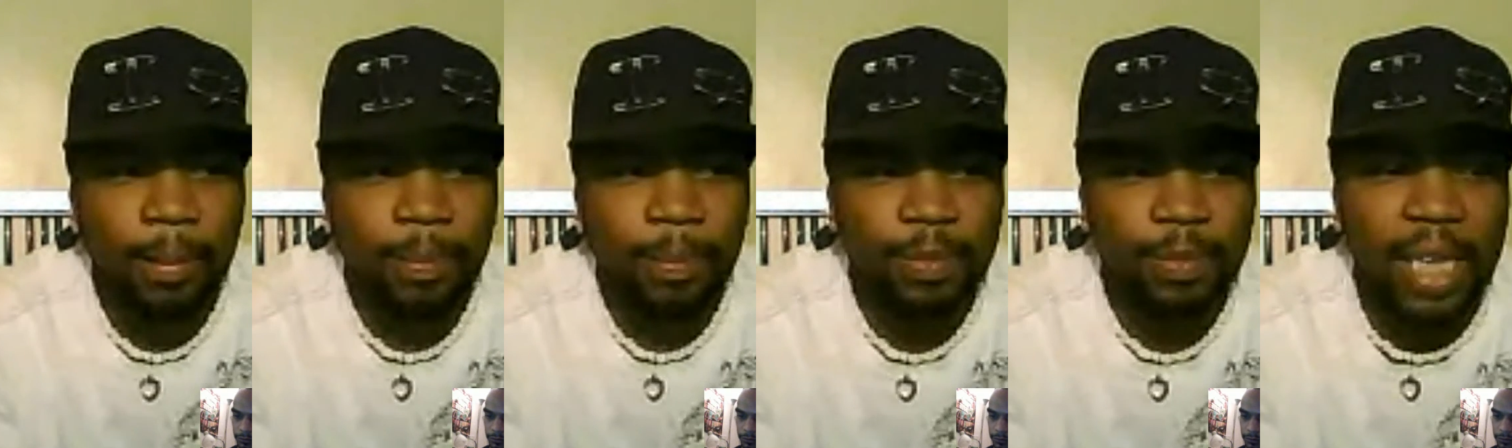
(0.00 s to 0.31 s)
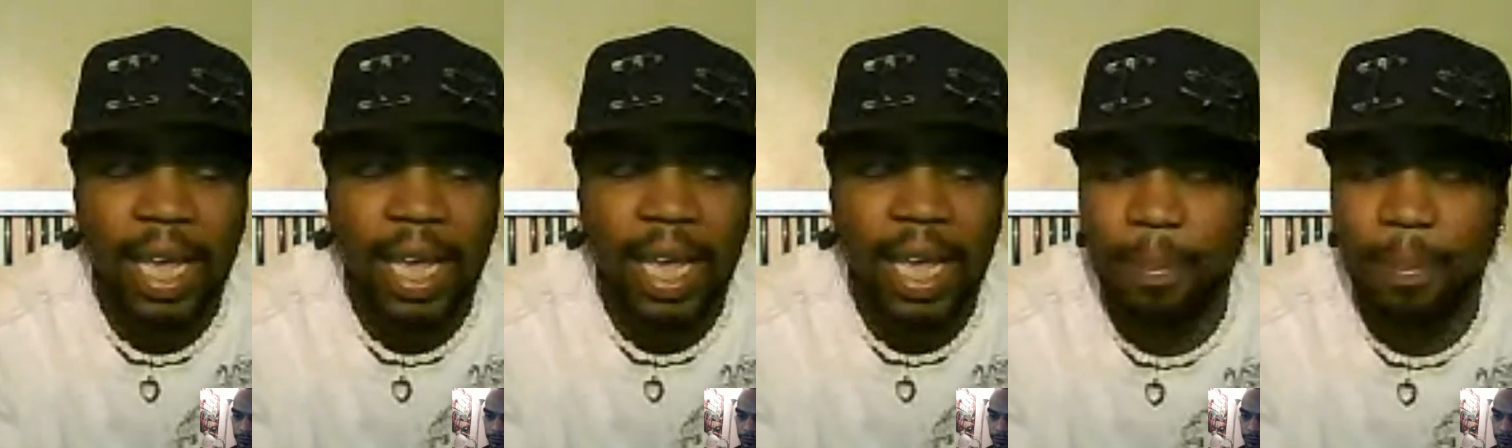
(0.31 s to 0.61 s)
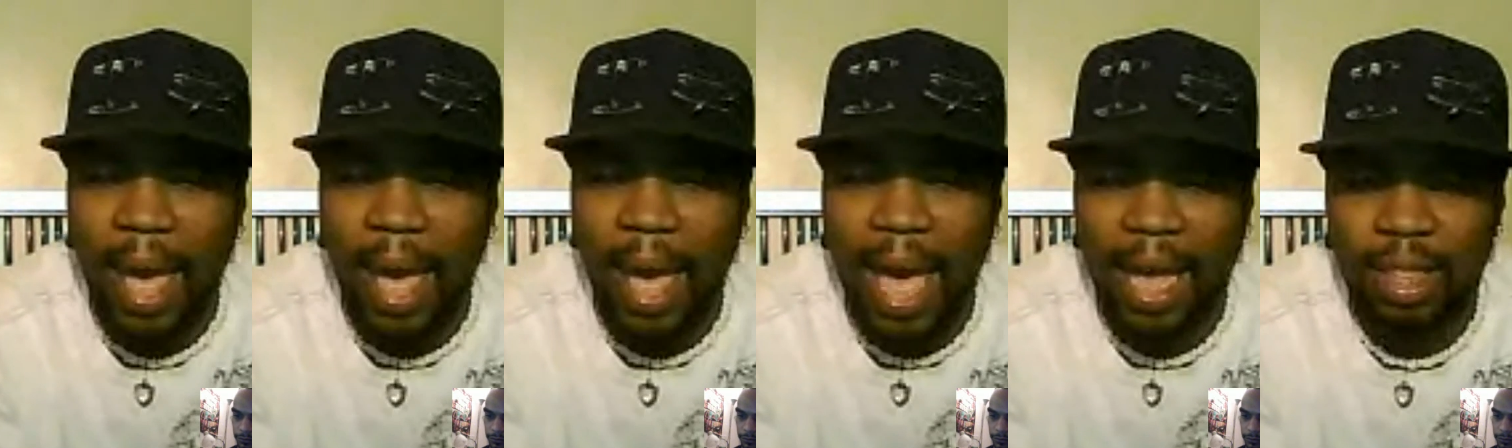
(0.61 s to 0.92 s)
taking
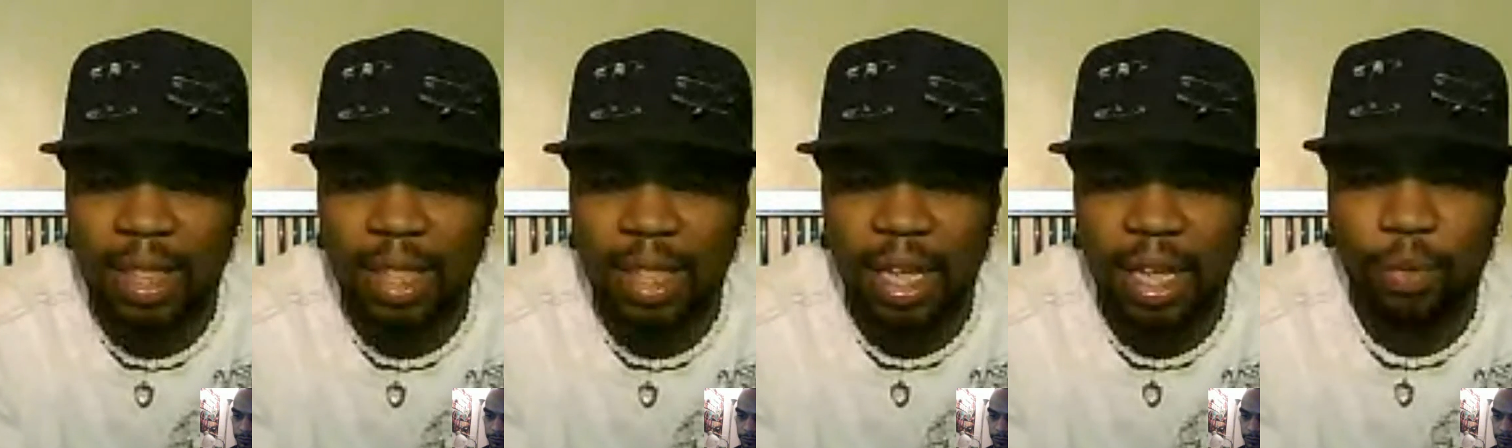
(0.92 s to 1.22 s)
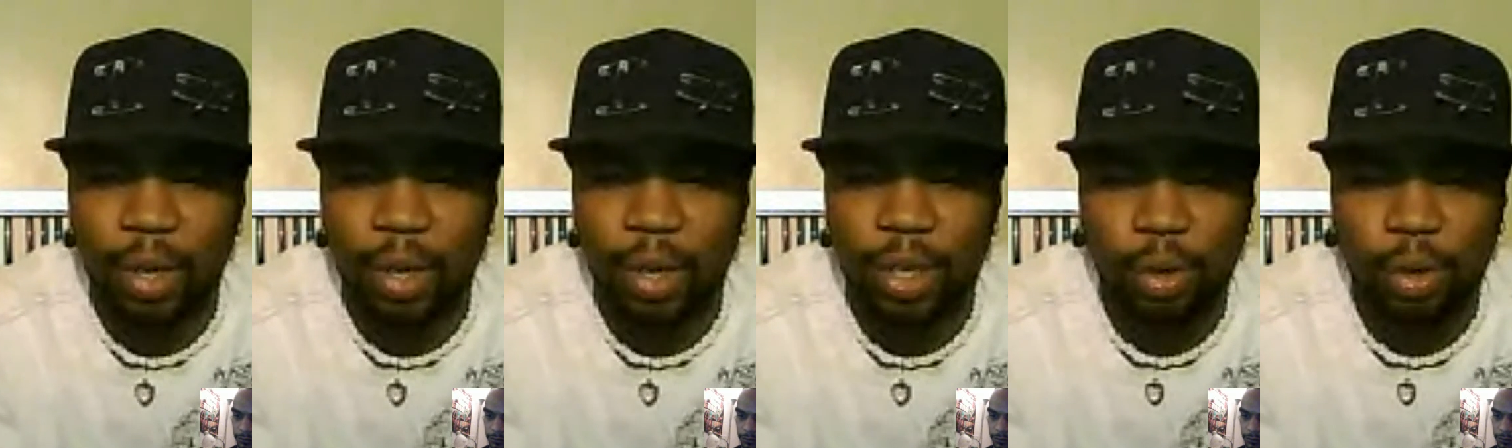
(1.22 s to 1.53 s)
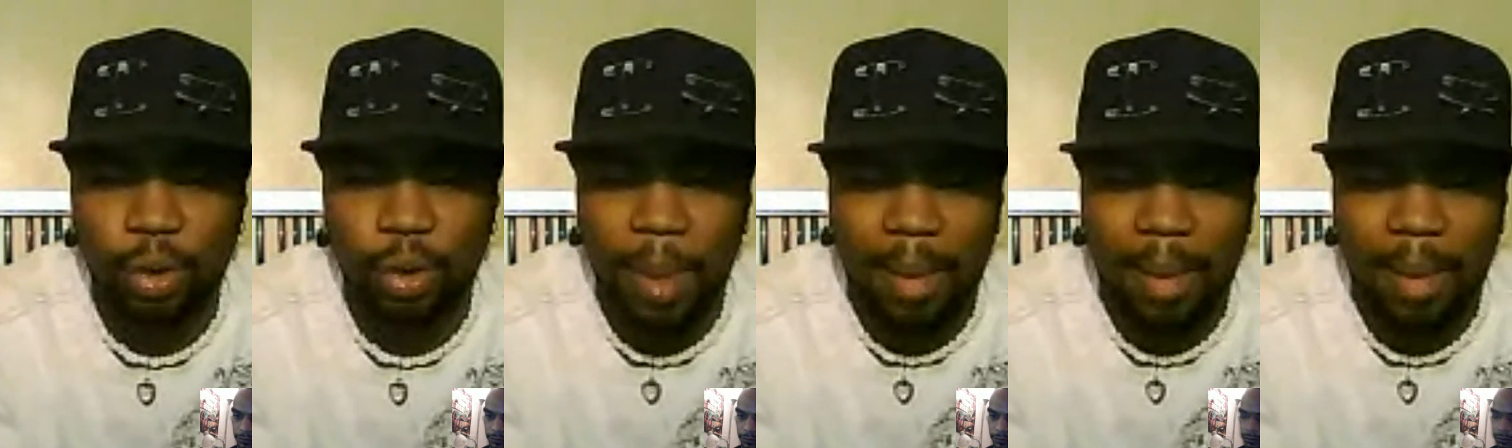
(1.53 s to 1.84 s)
back the
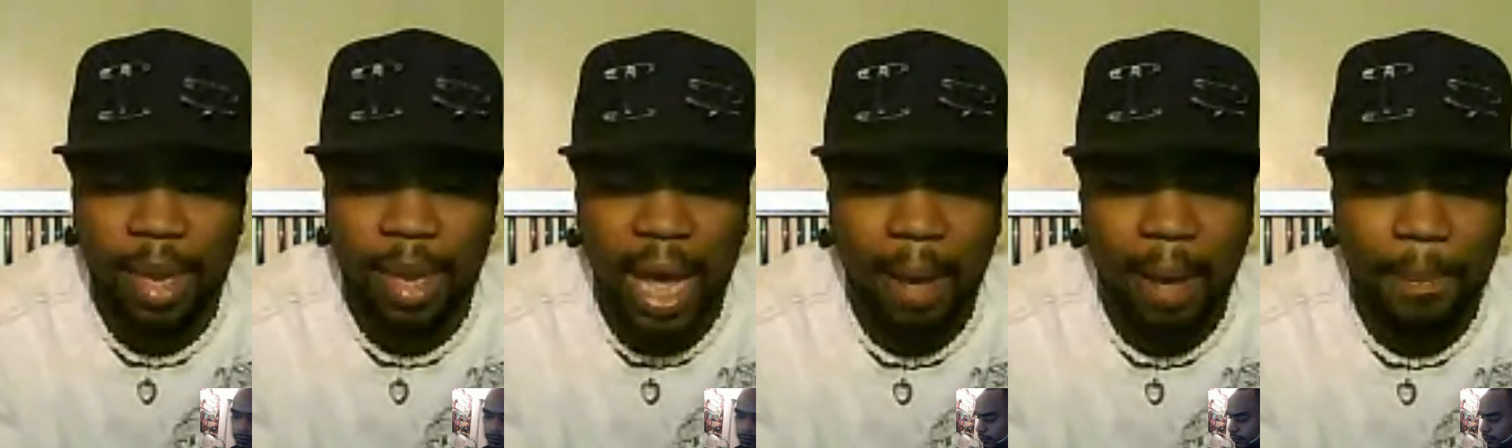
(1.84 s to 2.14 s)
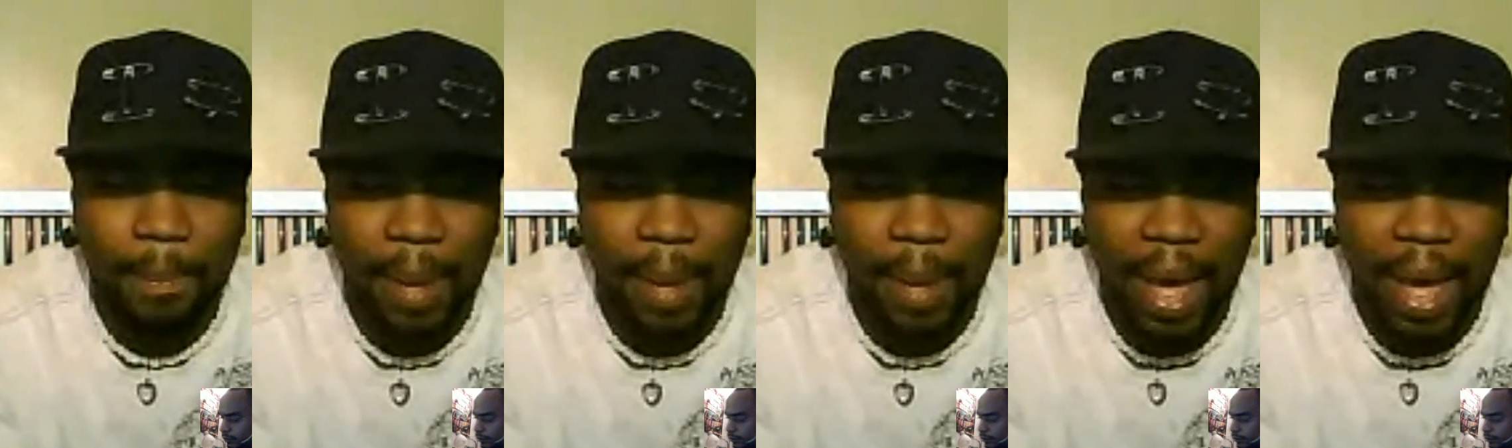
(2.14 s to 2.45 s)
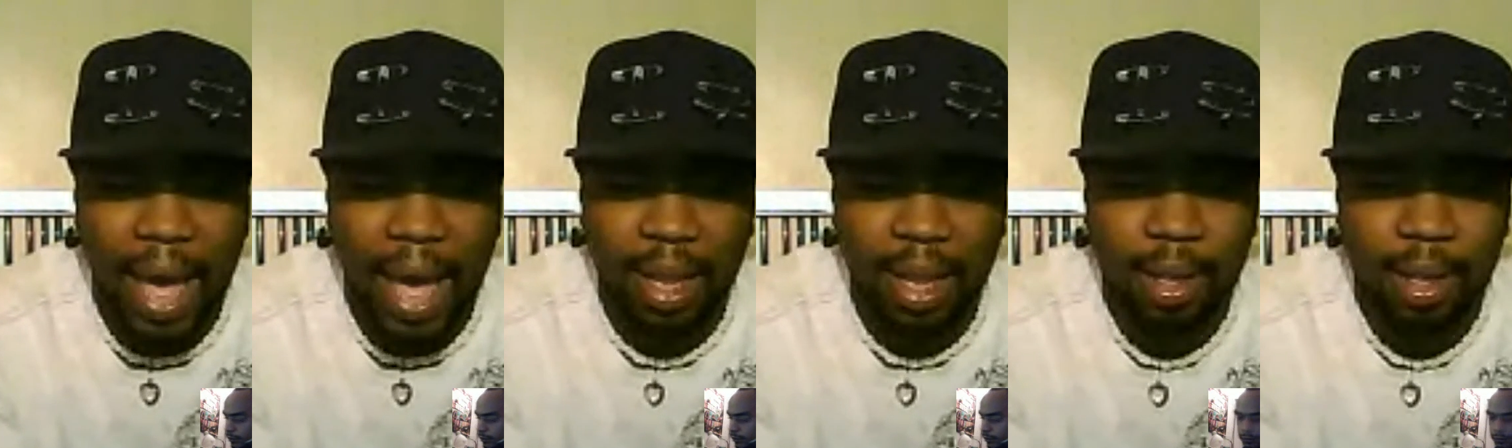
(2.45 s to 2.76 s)
original Baby Got
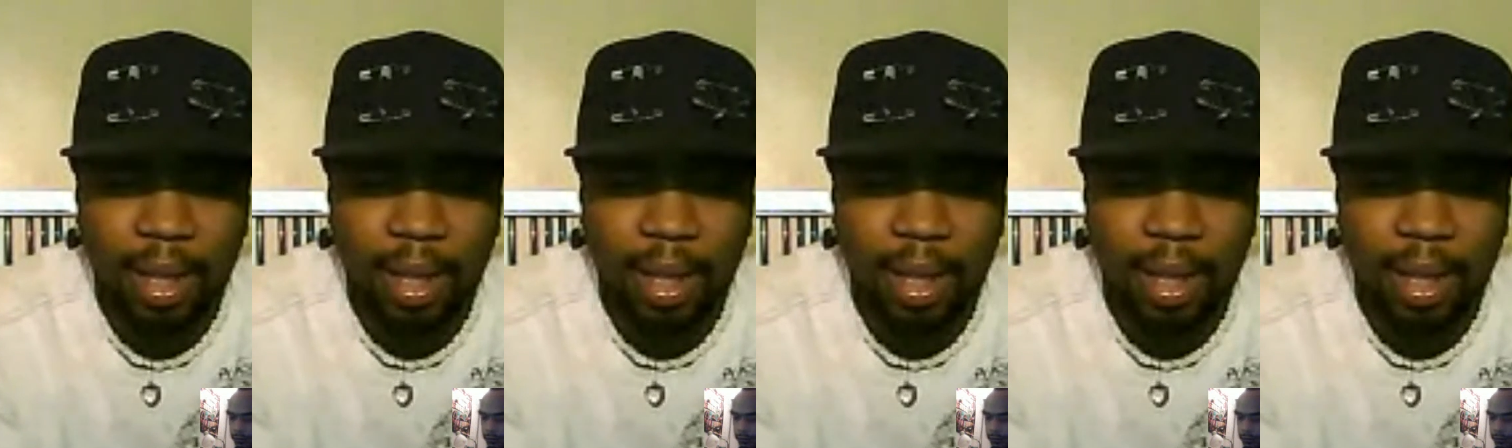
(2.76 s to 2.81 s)
Back,